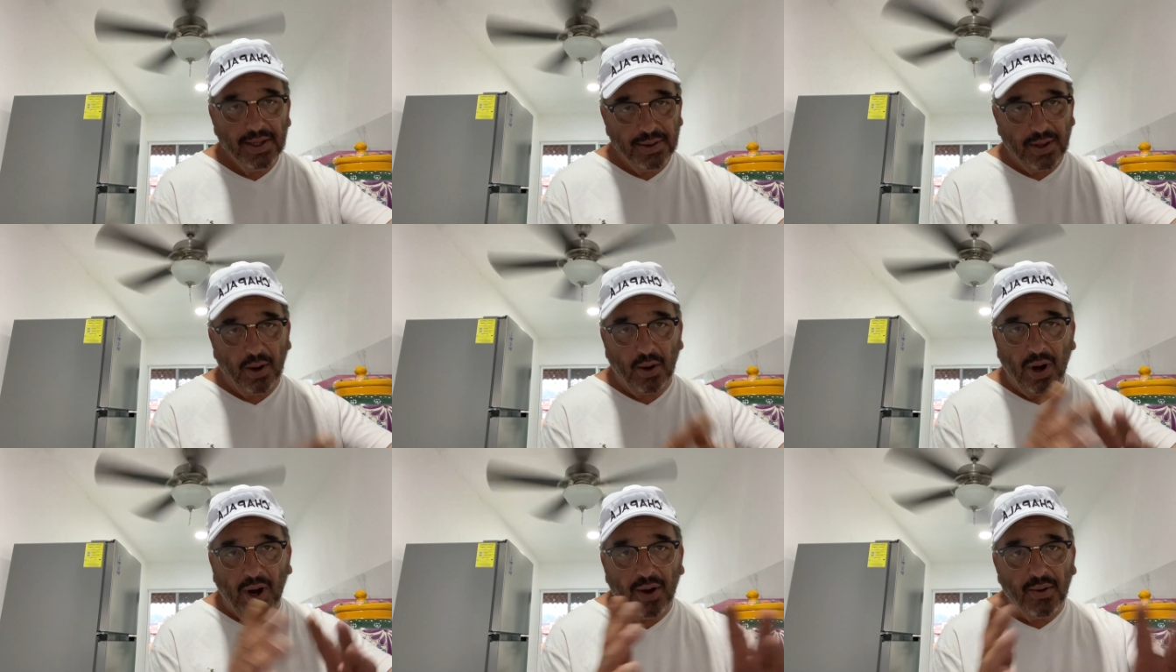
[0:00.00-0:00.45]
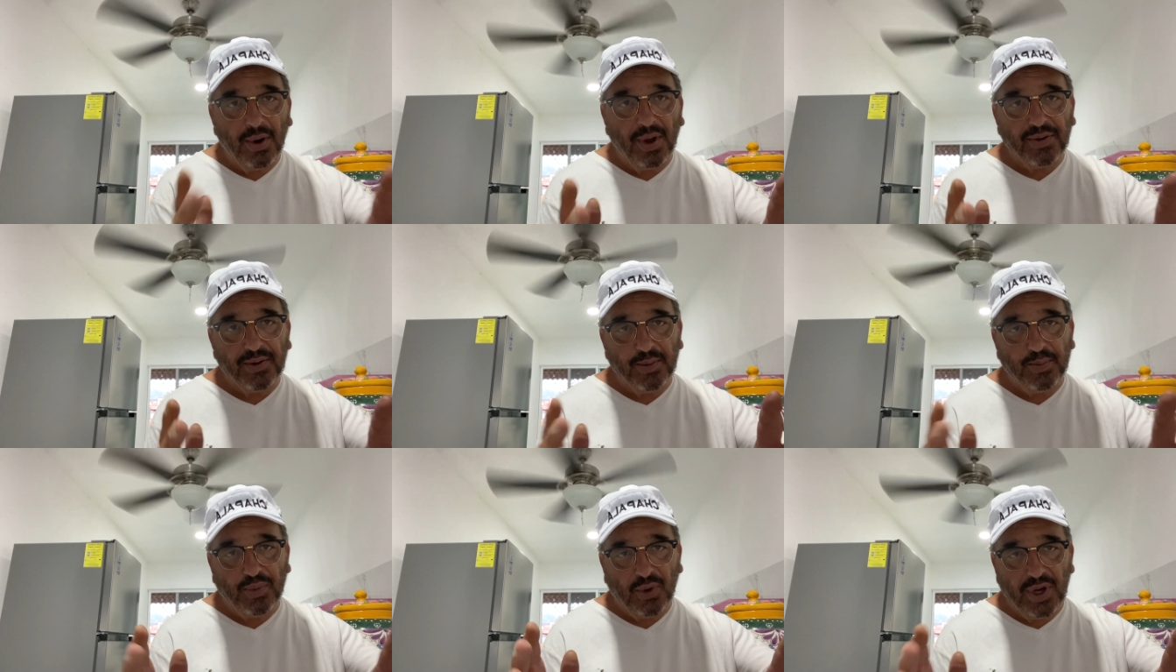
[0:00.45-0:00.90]
There are
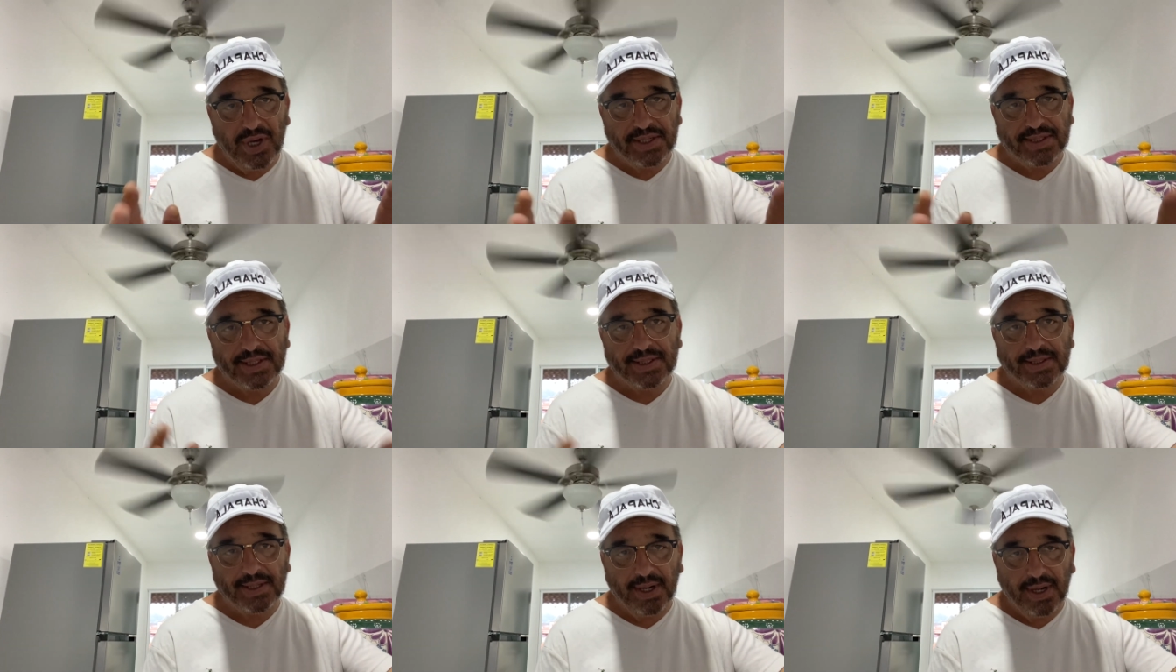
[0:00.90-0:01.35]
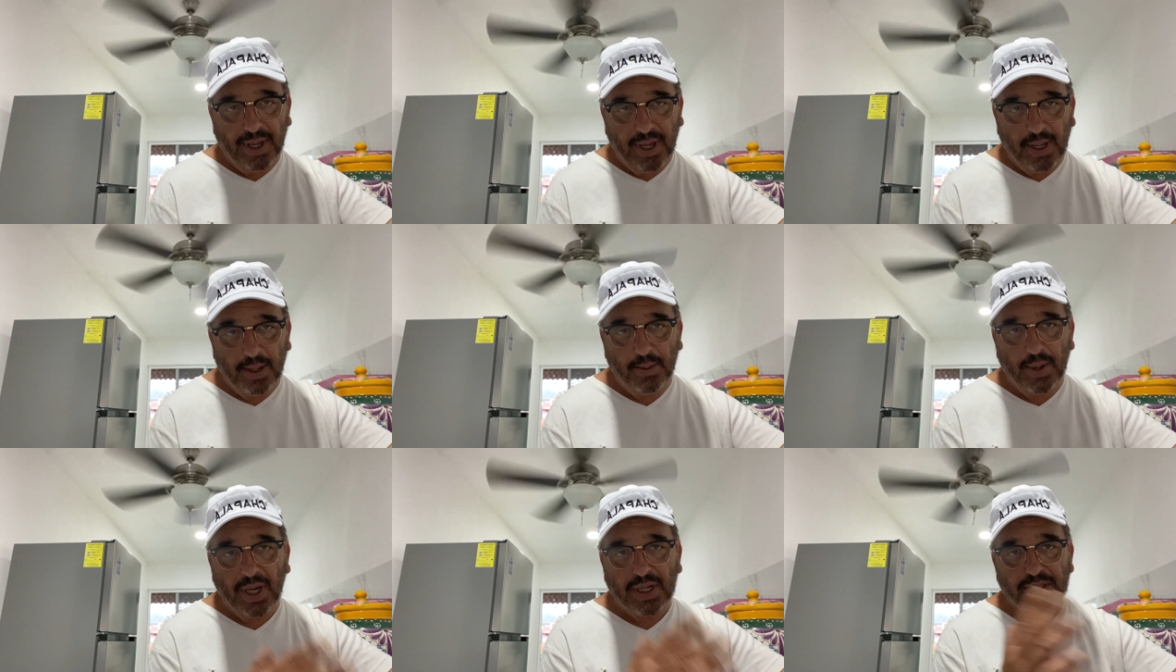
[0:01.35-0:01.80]
other places that
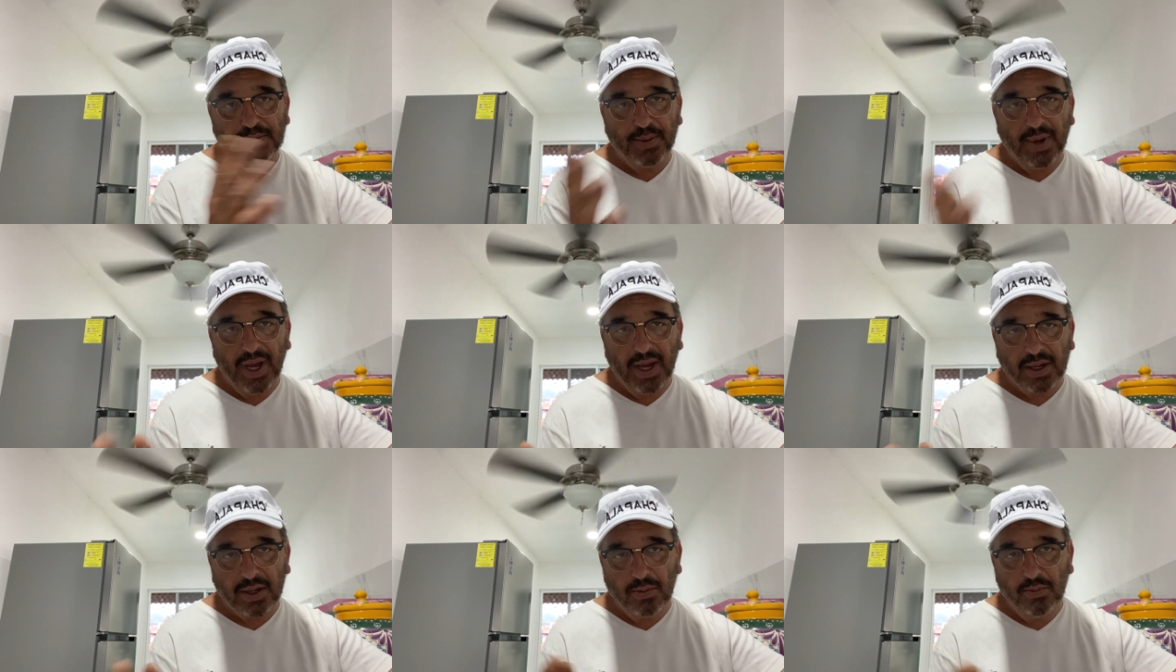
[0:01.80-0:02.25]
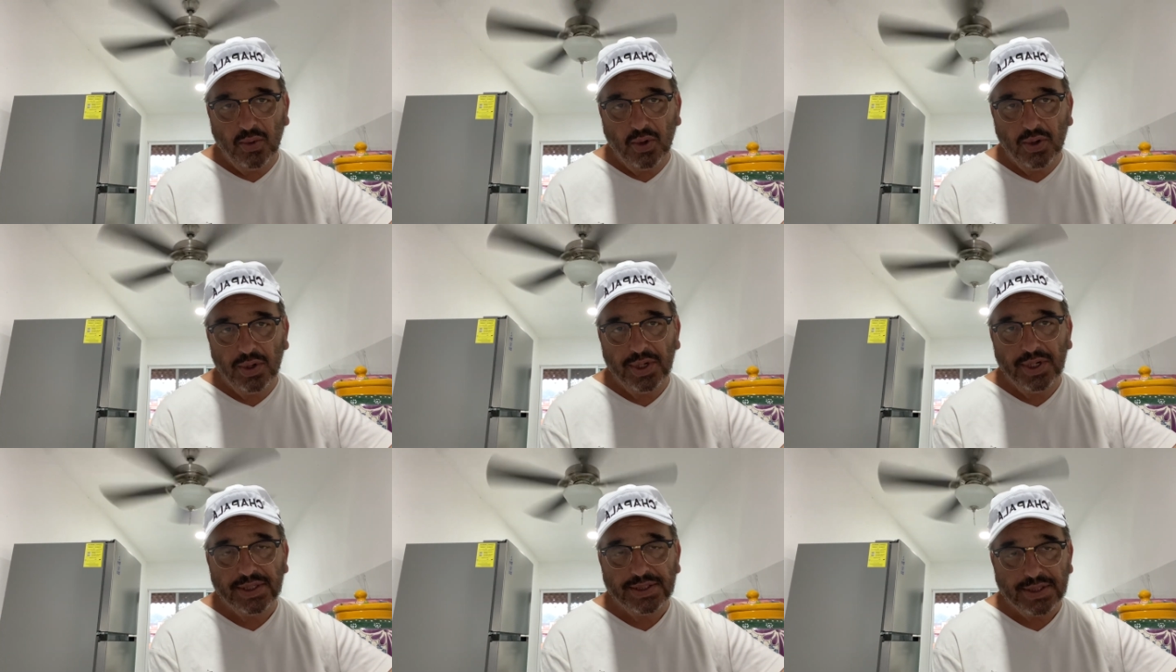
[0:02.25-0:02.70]
have expat
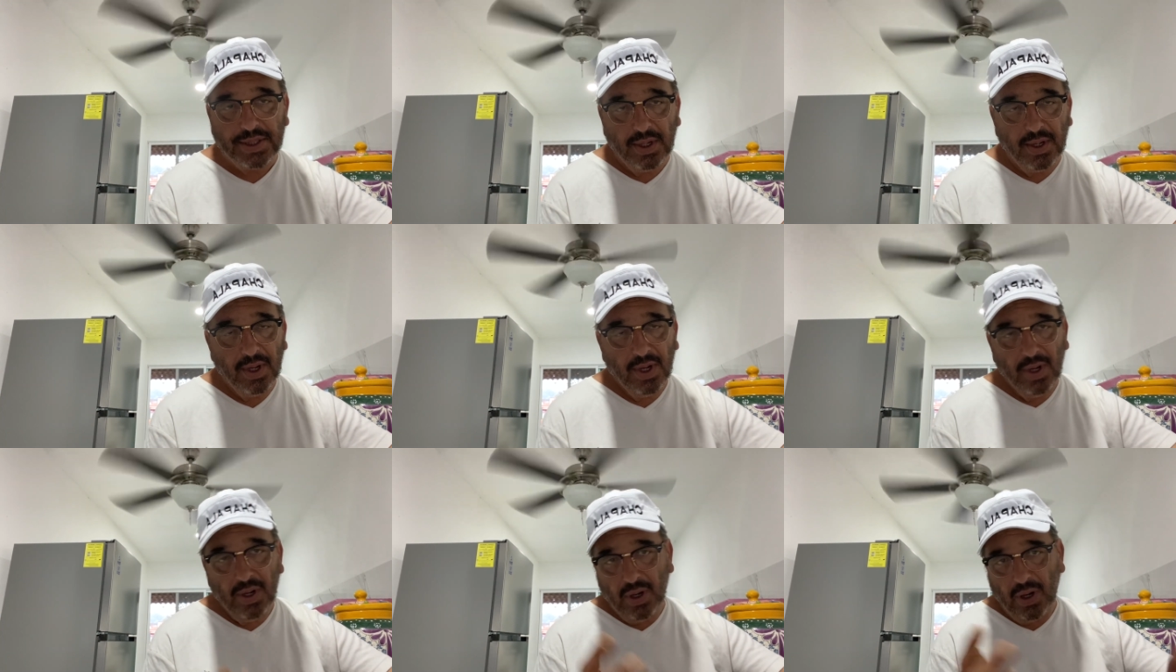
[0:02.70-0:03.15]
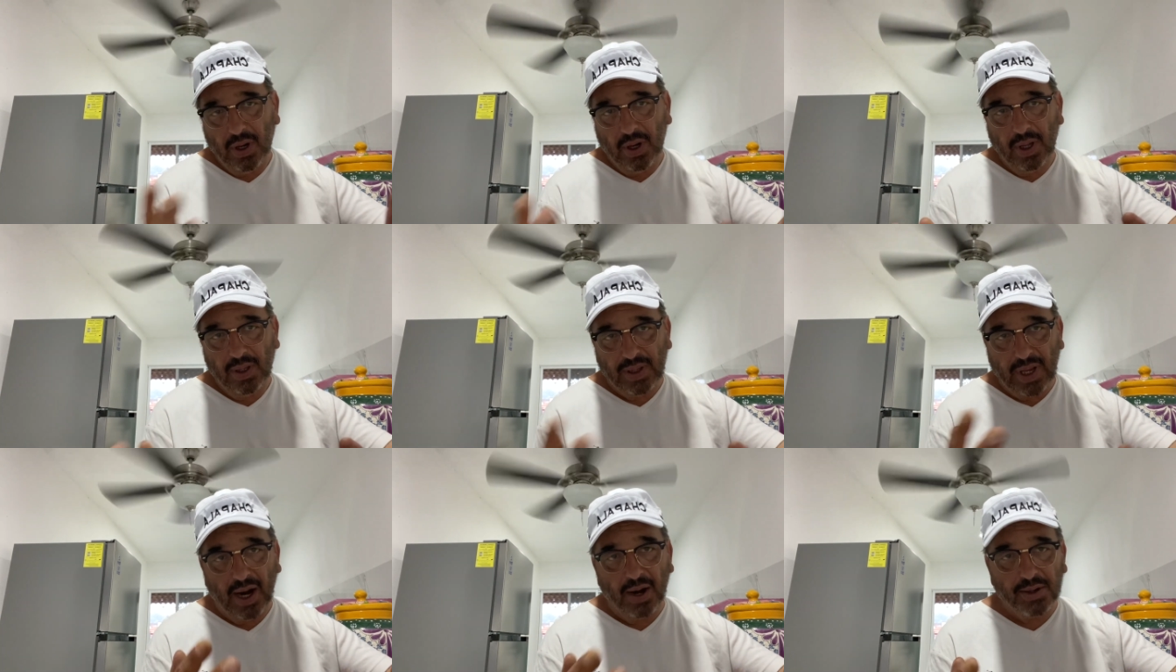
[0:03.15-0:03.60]
communities,
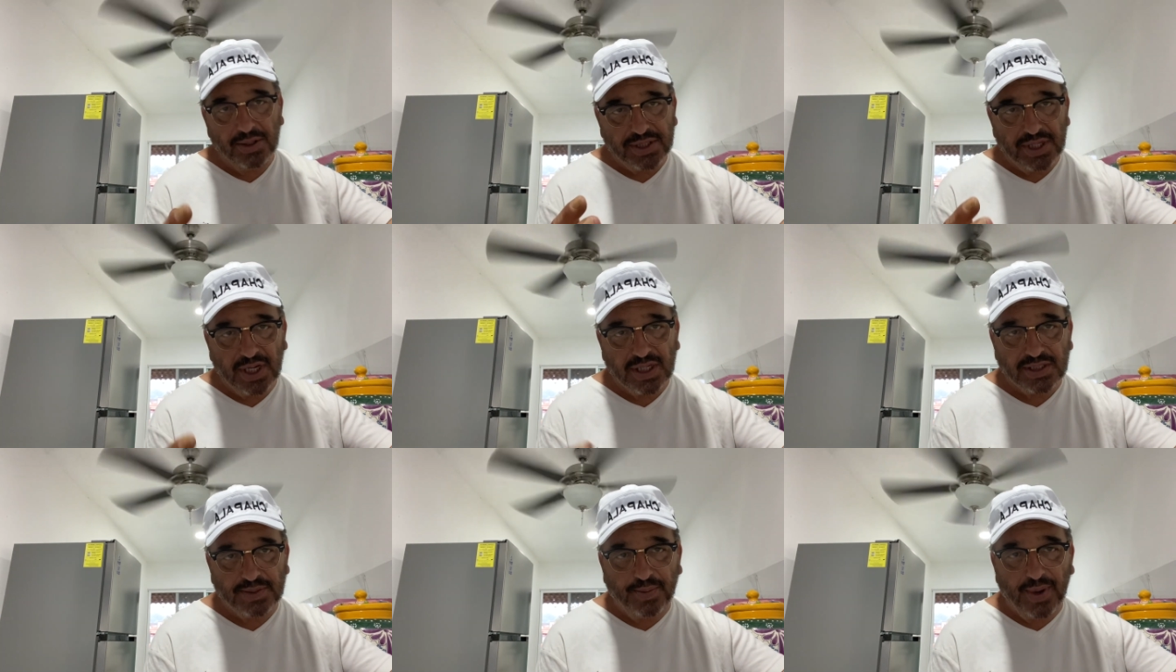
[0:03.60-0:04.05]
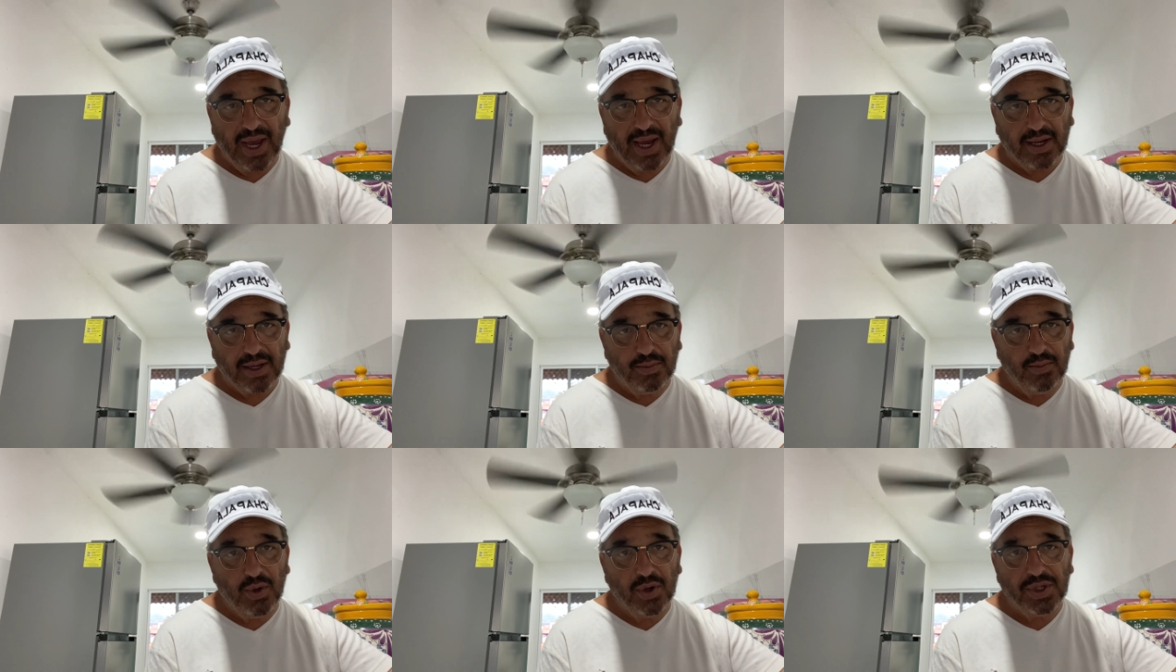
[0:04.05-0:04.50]
large
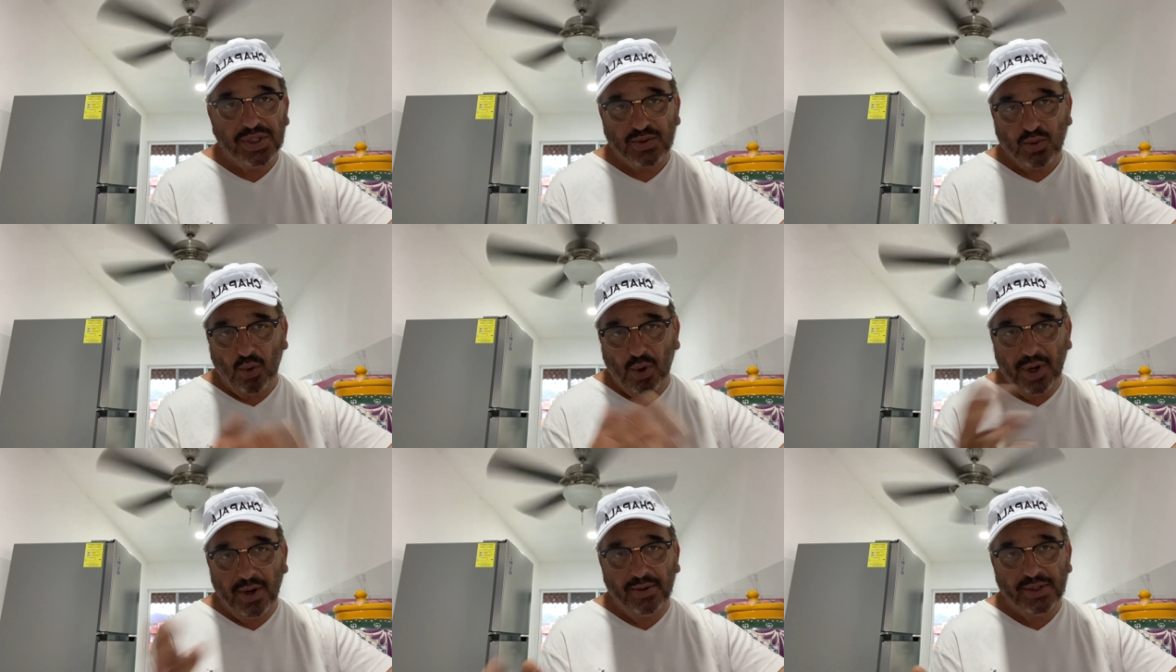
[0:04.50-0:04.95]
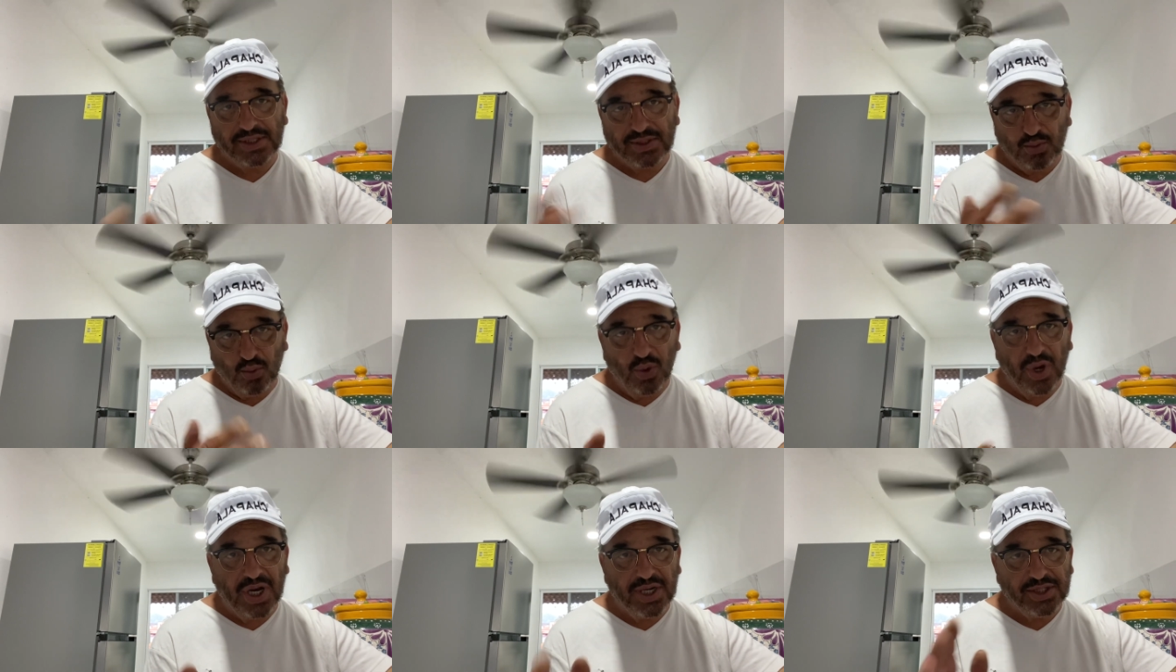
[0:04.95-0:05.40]
expat communities. One
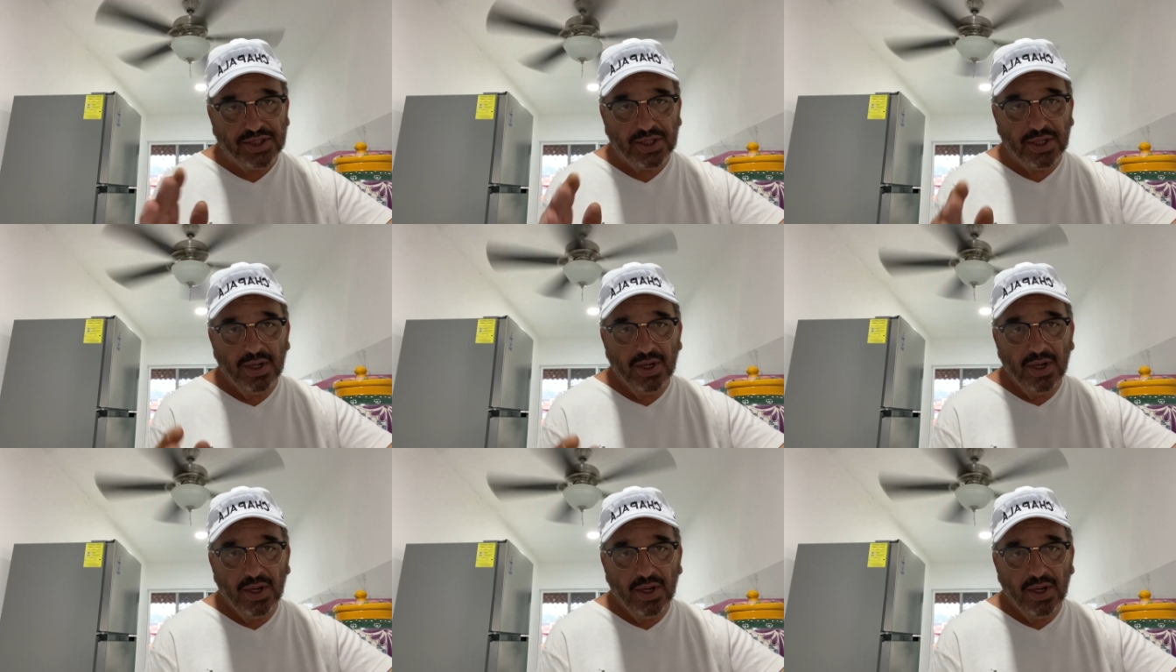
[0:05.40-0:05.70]
is which